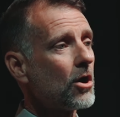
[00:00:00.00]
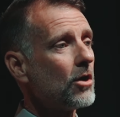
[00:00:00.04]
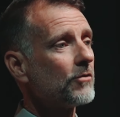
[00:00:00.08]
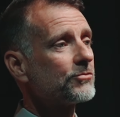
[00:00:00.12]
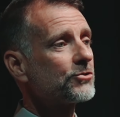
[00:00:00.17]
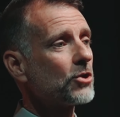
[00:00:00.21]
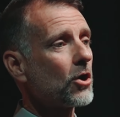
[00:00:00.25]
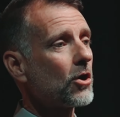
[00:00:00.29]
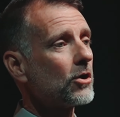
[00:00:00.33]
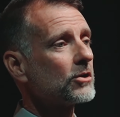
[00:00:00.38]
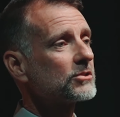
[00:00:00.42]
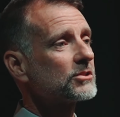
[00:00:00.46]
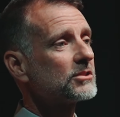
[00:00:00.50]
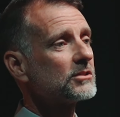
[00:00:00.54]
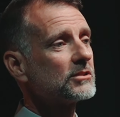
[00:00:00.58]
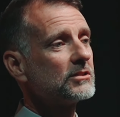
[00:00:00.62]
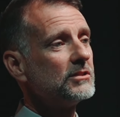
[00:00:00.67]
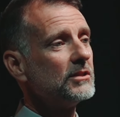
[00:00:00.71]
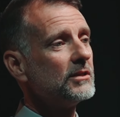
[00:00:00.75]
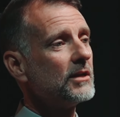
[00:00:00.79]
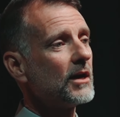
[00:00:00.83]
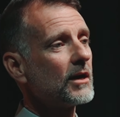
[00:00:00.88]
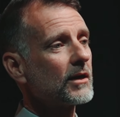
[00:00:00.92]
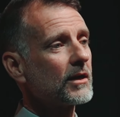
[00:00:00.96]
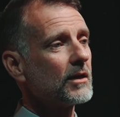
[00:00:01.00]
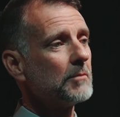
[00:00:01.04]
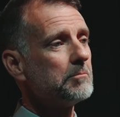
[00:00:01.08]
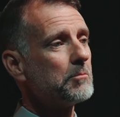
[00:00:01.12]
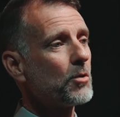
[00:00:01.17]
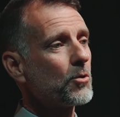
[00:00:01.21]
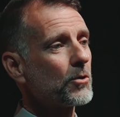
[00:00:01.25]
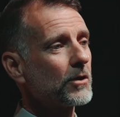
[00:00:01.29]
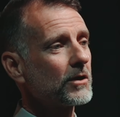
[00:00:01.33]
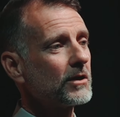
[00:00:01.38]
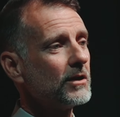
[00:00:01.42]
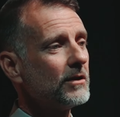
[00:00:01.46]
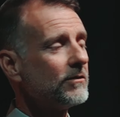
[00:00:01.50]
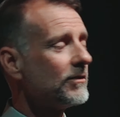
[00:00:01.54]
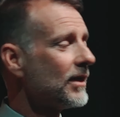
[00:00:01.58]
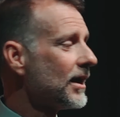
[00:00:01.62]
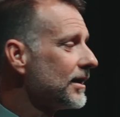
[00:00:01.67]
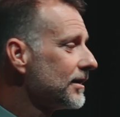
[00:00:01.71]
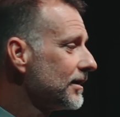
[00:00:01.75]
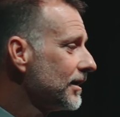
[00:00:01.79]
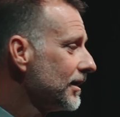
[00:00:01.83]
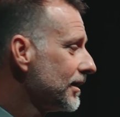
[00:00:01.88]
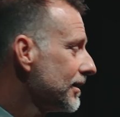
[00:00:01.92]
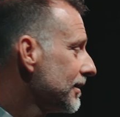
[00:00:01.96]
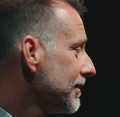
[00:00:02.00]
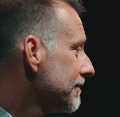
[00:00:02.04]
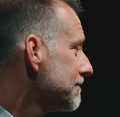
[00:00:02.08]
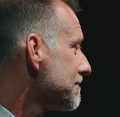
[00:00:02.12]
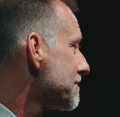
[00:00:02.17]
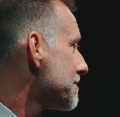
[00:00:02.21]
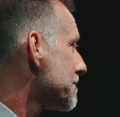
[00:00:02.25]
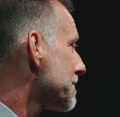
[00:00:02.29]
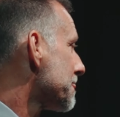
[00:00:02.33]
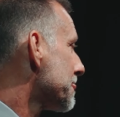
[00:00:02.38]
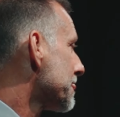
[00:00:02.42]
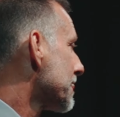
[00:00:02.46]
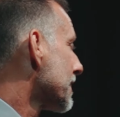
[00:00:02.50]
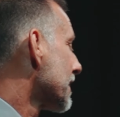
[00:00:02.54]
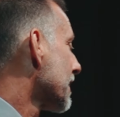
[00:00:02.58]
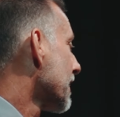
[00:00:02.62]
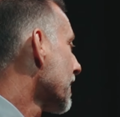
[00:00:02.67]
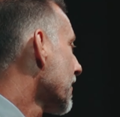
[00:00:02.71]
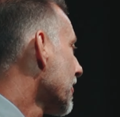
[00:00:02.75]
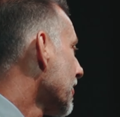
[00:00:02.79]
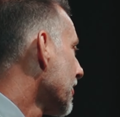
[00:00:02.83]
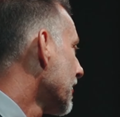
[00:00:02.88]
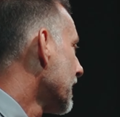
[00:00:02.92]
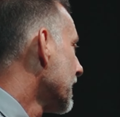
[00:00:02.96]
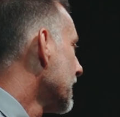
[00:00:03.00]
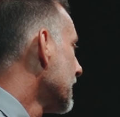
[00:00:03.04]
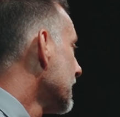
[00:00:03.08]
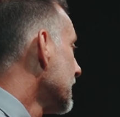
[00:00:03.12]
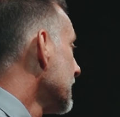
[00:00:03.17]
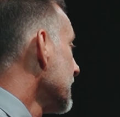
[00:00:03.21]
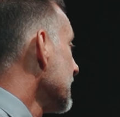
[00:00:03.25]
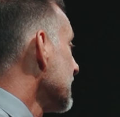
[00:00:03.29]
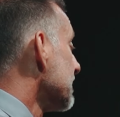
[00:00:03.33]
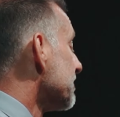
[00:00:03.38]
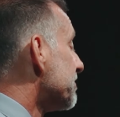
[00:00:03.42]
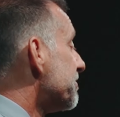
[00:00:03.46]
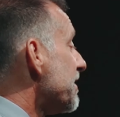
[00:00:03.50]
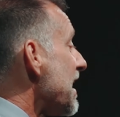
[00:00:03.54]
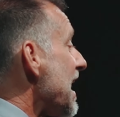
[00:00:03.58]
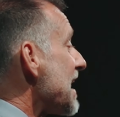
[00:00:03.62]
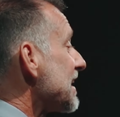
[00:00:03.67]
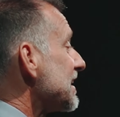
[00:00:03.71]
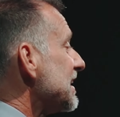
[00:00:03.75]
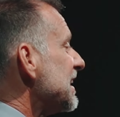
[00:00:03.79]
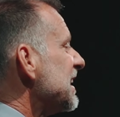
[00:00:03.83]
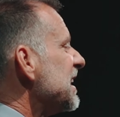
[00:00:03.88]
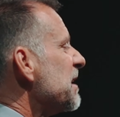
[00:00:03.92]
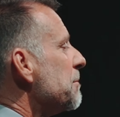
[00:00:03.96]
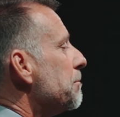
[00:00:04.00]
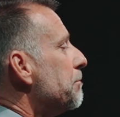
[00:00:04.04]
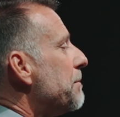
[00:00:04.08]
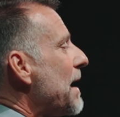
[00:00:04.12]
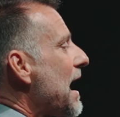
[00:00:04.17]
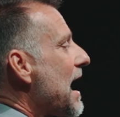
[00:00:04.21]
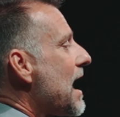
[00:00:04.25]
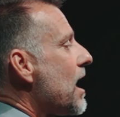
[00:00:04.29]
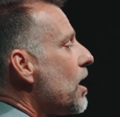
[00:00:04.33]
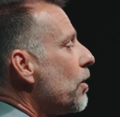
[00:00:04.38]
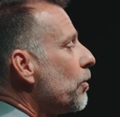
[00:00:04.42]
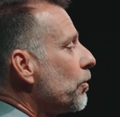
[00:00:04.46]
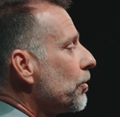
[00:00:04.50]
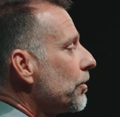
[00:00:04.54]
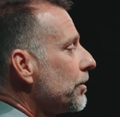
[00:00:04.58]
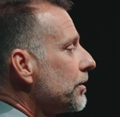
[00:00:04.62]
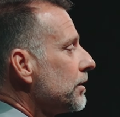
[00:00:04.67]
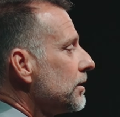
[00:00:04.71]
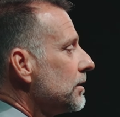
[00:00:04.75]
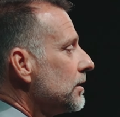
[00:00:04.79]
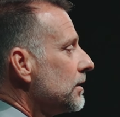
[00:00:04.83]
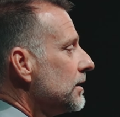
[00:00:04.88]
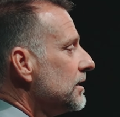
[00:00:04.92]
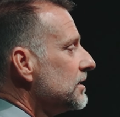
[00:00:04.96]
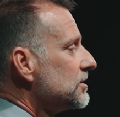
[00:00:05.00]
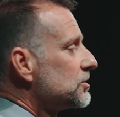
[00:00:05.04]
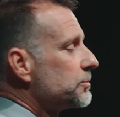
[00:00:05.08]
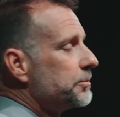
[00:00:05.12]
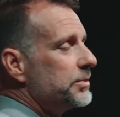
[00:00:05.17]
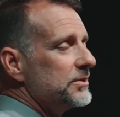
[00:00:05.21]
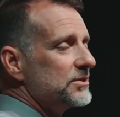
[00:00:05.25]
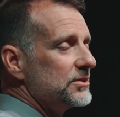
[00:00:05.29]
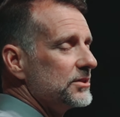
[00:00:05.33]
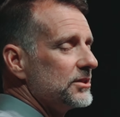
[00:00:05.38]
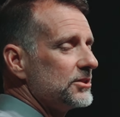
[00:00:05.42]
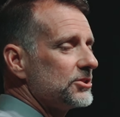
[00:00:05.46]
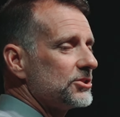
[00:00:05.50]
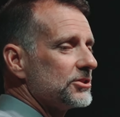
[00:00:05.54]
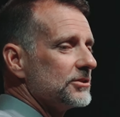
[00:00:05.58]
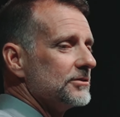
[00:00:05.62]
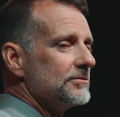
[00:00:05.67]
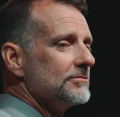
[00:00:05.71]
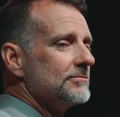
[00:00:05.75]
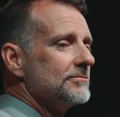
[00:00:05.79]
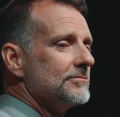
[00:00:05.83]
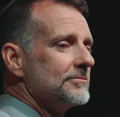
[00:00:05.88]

of Tarsus did not get born again that day. In fact, it empowered his position,